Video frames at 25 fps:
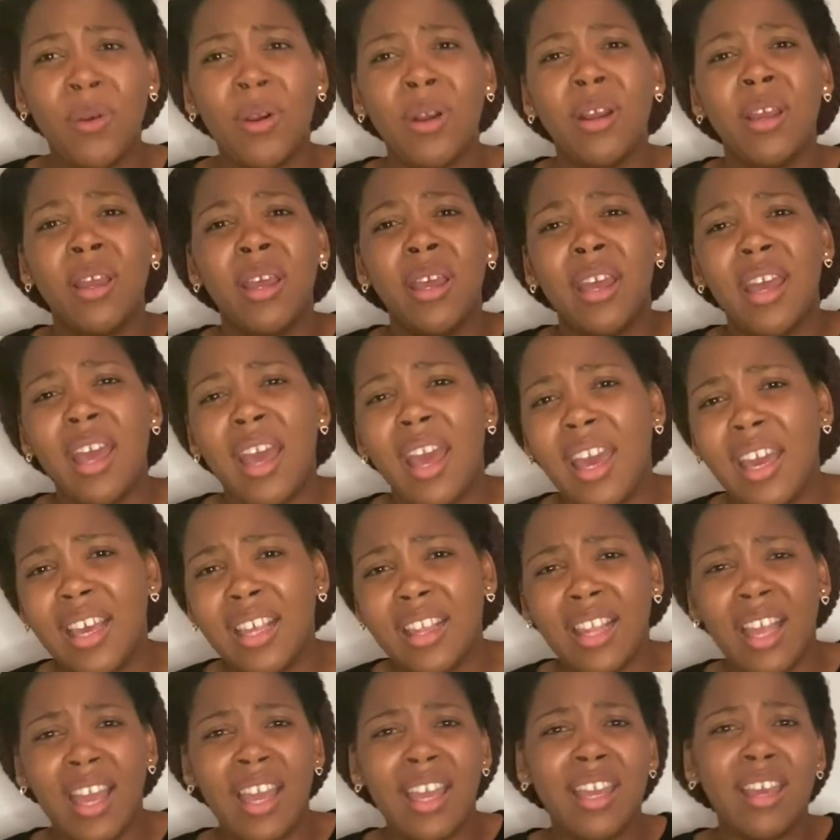Or,
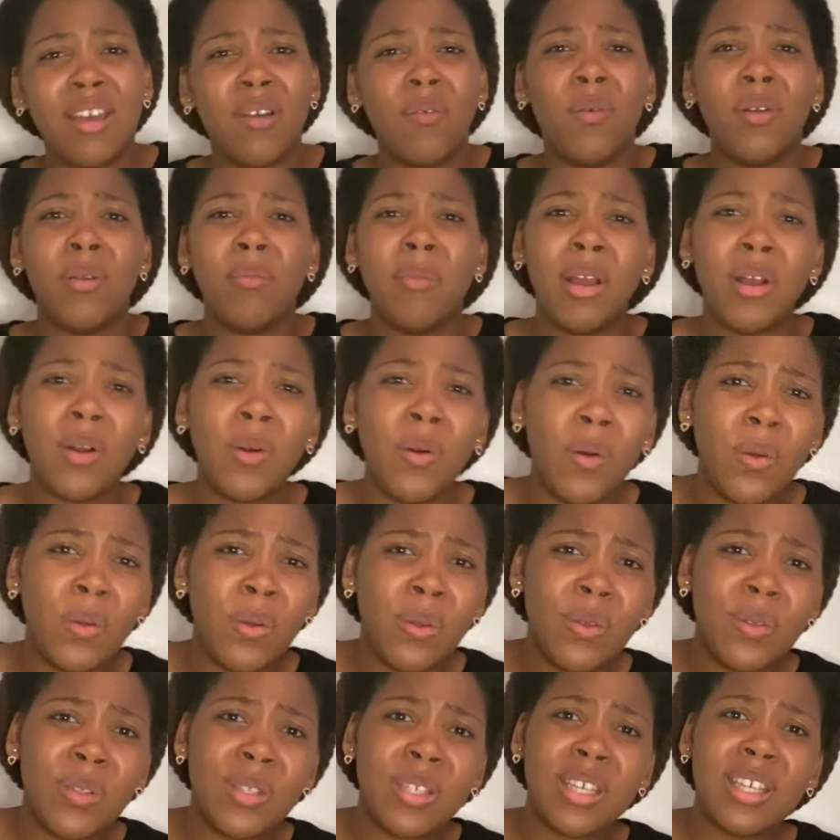hey, like one of my
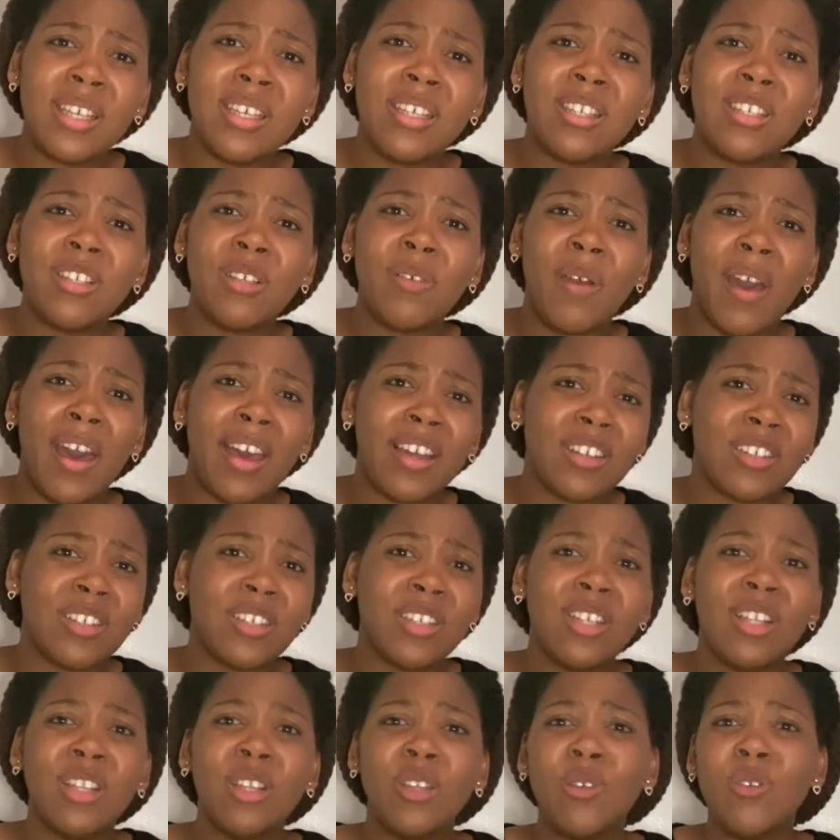goals is to
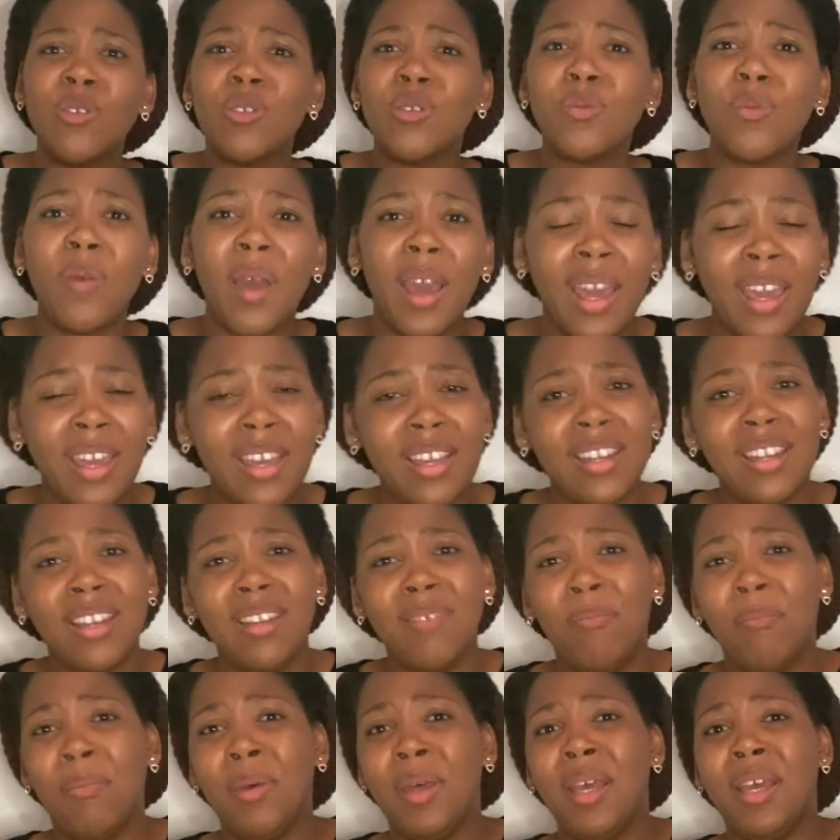actually lose
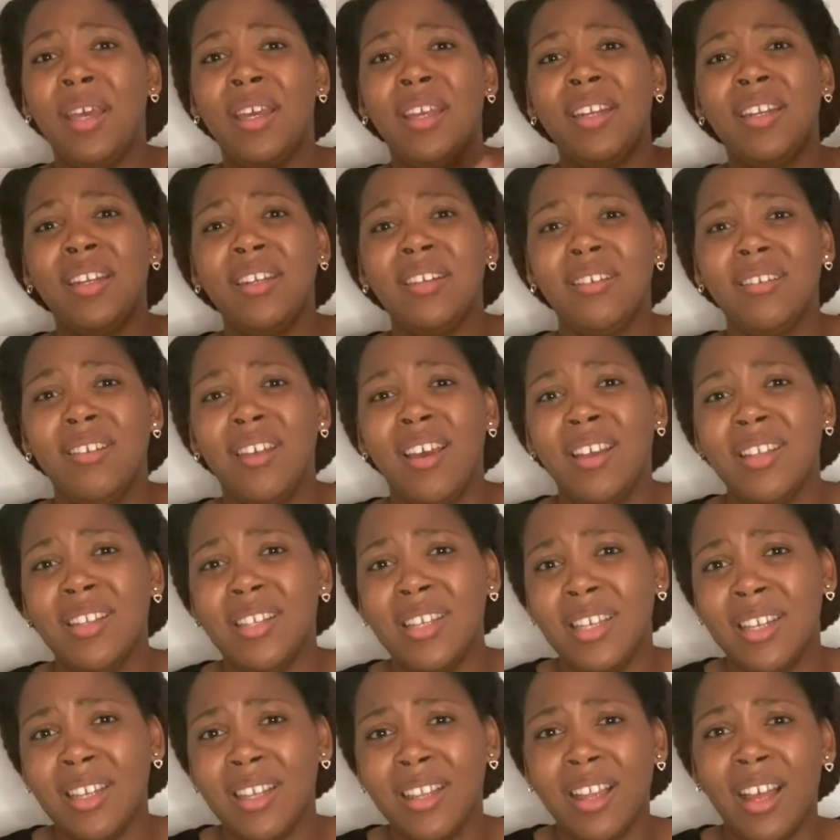weight, but
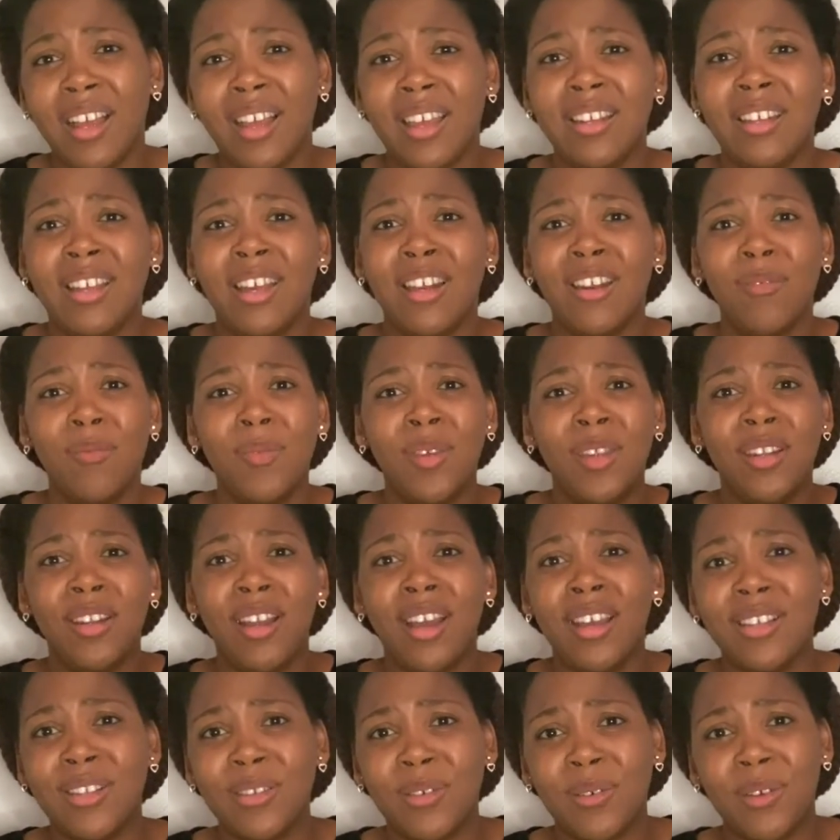at 10 o'clock at night, I'm
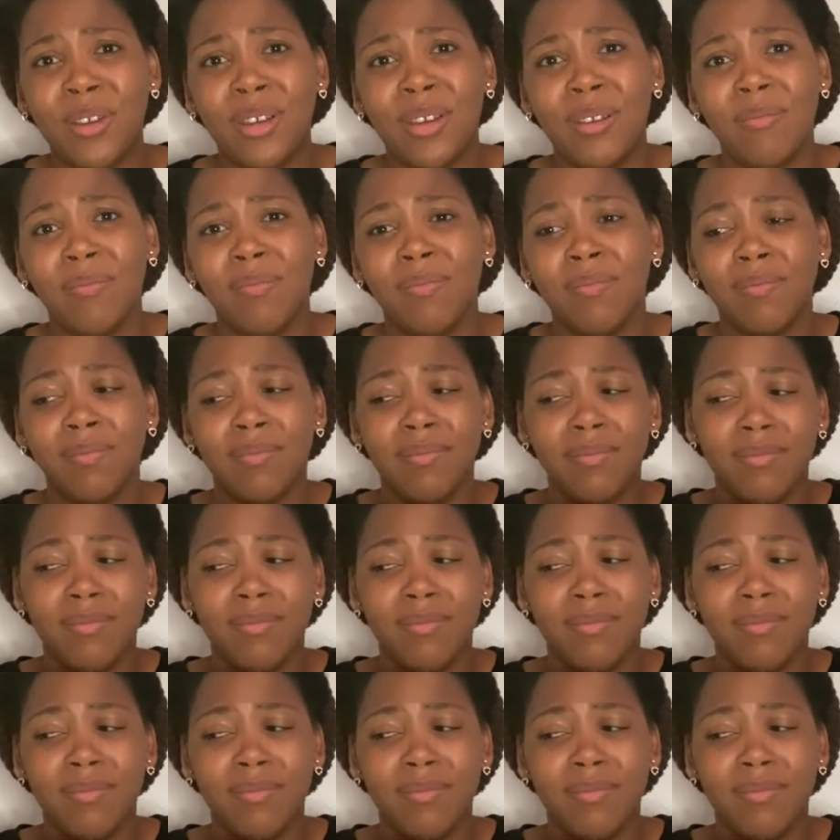eating ice cream.